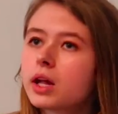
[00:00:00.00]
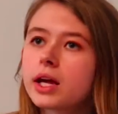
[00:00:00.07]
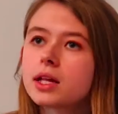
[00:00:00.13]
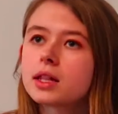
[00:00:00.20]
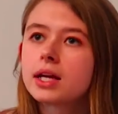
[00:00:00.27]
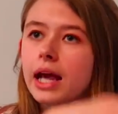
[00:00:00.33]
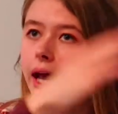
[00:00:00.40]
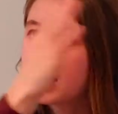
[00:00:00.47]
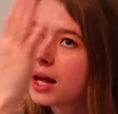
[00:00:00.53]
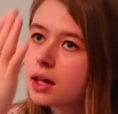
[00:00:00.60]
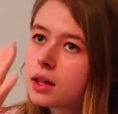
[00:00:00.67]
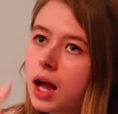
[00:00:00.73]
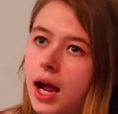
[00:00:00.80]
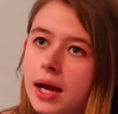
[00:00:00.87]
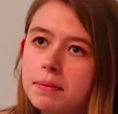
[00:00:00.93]
like the A
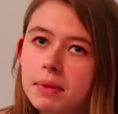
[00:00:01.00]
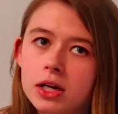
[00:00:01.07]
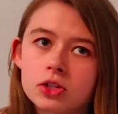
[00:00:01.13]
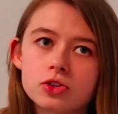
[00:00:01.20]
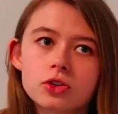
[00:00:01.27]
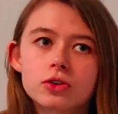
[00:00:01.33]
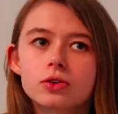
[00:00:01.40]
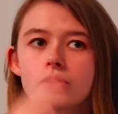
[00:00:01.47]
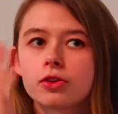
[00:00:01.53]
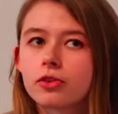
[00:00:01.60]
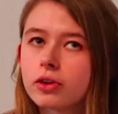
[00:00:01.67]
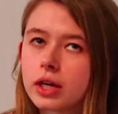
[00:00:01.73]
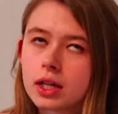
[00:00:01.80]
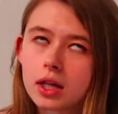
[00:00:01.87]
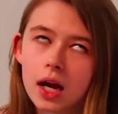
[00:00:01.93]
line metro, or the
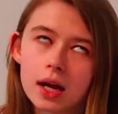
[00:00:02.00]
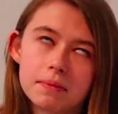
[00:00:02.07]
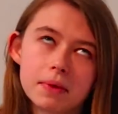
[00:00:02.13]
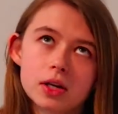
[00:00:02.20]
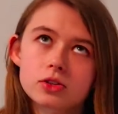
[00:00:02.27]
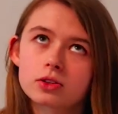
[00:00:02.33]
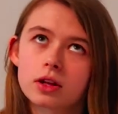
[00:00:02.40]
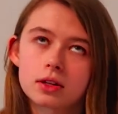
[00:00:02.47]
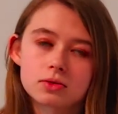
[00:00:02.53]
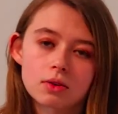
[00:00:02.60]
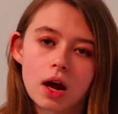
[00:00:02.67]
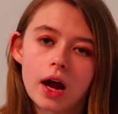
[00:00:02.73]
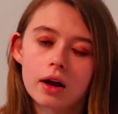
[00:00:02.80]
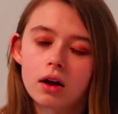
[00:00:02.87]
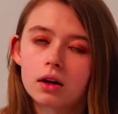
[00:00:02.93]
green line metro, that's
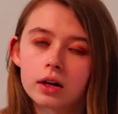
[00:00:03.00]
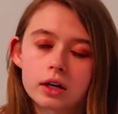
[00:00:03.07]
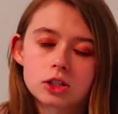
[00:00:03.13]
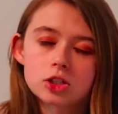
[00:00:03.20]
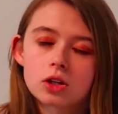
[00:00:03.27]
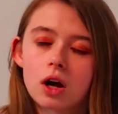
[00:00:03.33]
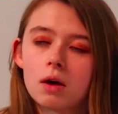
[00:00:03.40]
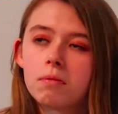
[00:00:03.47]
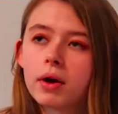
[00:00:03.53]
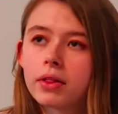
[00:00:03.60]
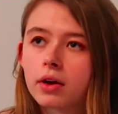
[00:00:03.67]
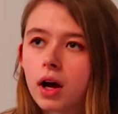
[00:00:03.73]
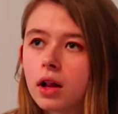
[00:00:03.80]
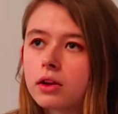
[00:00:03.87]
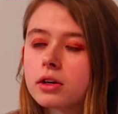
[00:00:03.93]
what I call it, I'm just called by
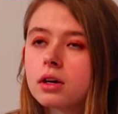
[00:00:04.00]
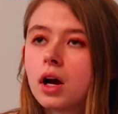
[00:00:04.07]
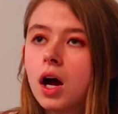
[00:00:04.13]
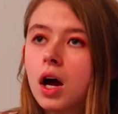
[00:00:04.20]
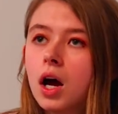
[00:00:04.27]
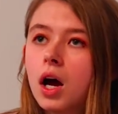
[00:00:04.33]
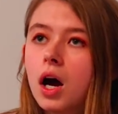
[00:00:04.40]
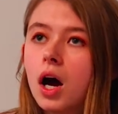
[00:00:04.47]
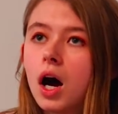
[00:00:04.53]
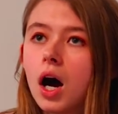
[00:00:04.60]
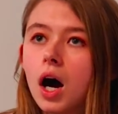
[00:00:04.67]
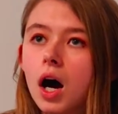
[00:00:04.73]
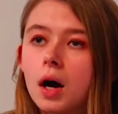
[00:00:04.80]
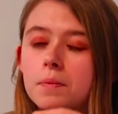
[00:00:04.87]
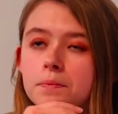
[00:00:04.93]
the
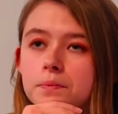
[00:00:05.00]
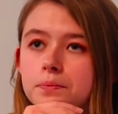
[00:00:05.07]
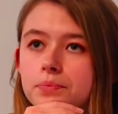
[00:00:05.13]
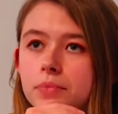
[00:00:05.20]
color.